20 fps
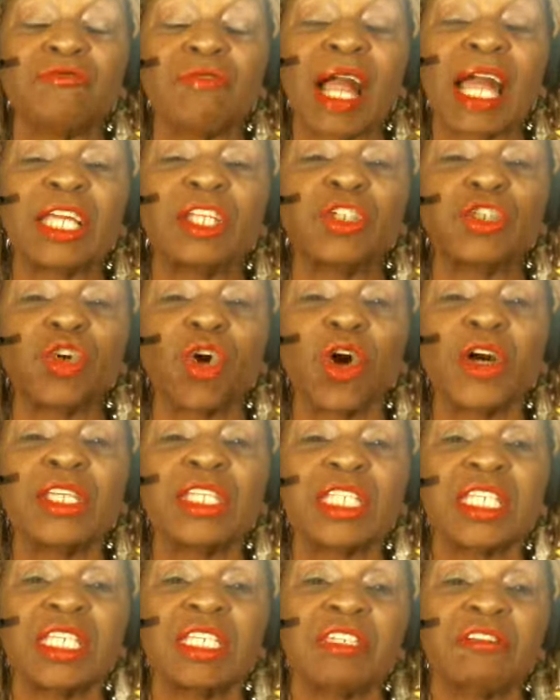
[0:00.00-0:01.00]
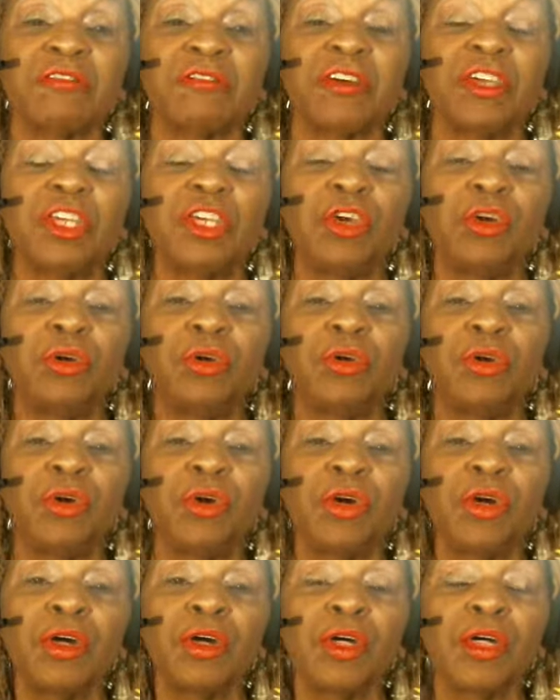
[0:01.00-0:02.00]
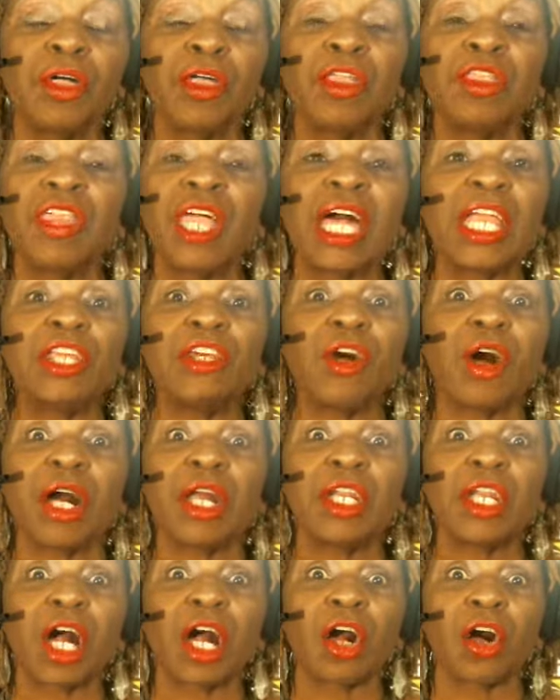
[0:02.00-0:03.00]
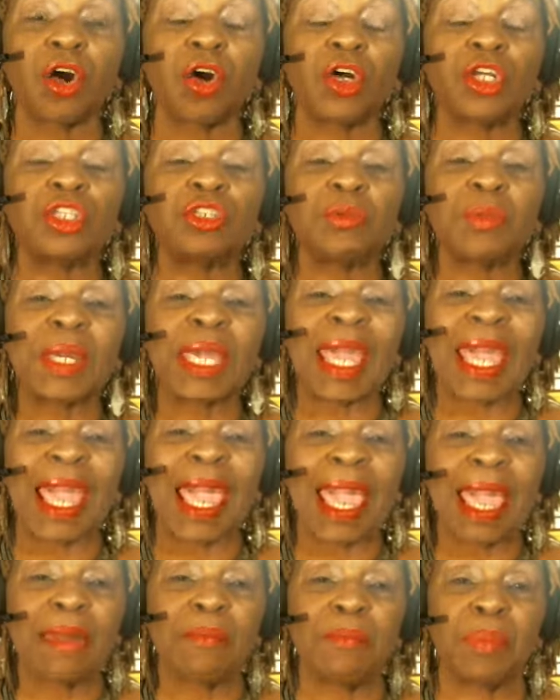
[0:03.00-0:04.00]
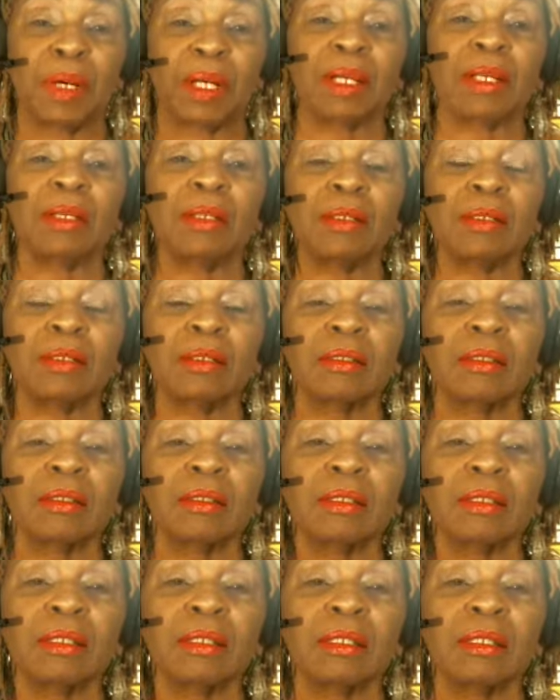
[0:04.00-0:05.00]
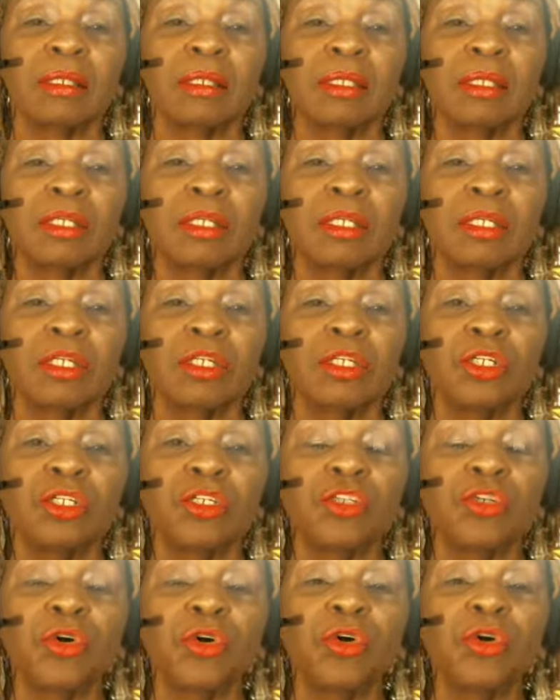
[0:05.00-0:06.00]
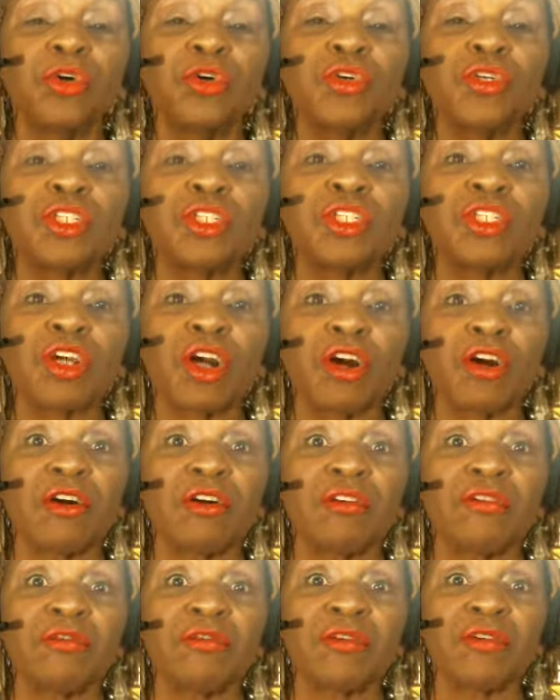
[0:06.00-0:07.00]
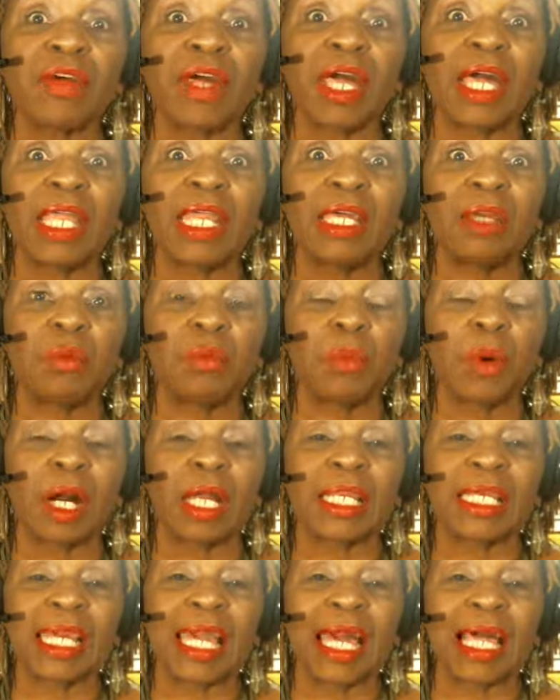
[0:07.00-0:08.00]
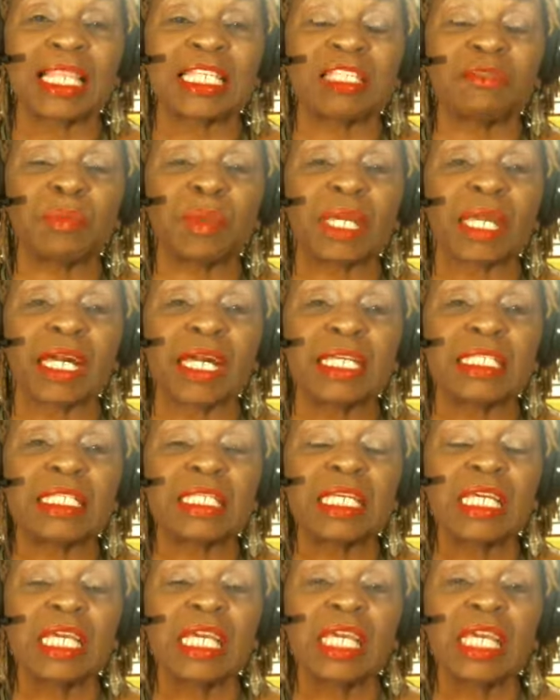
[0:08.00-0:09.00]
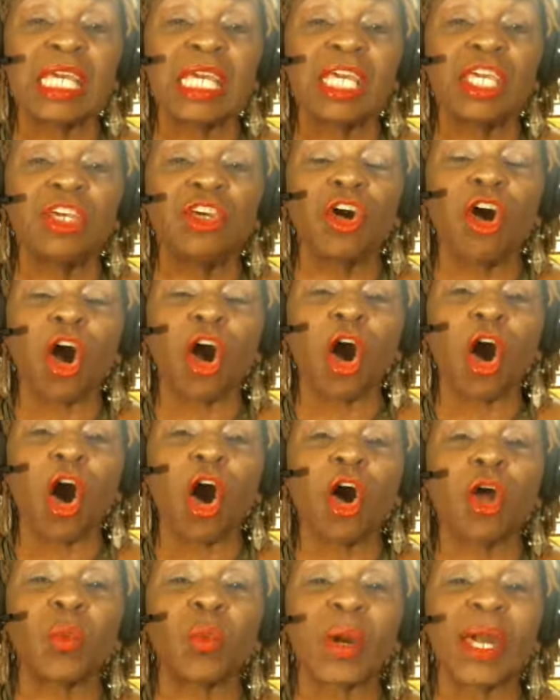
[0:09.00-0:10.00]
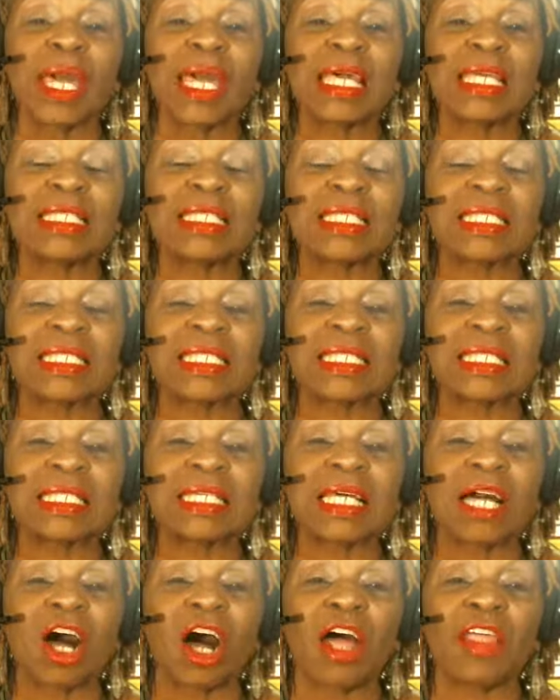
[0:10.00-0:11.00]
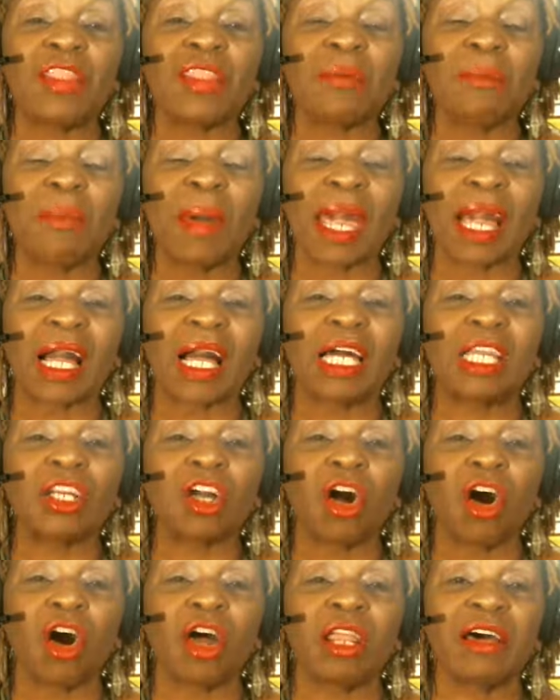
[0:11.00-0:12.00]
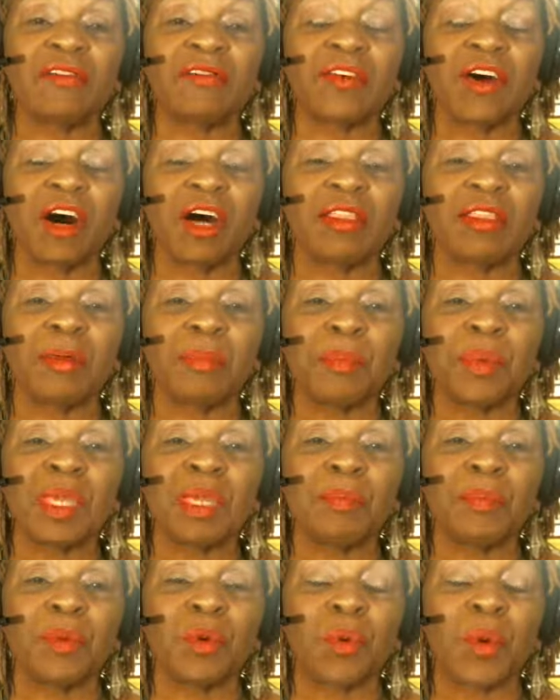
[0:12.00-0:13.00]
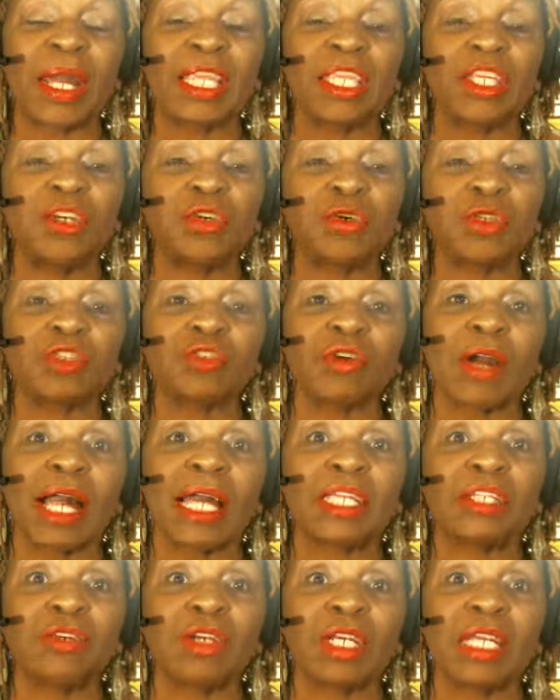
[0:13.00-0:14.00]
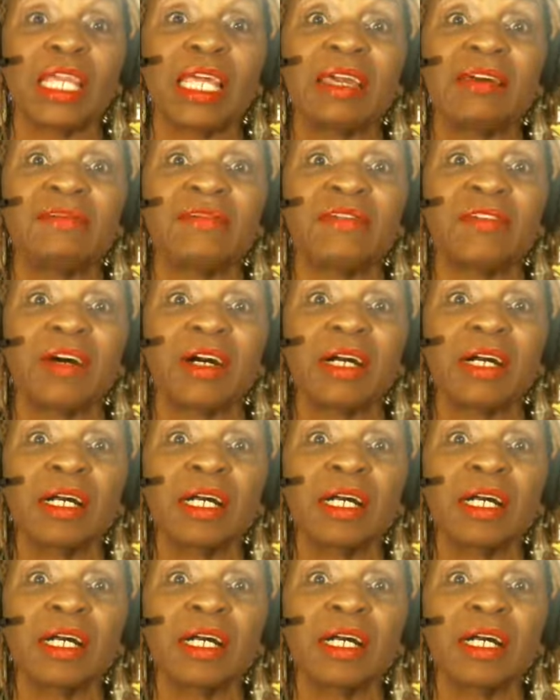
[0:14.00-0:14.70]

the right choices for you, then you are not going to be able to serve anybody else because you're always on the beck and call of other people when you try to live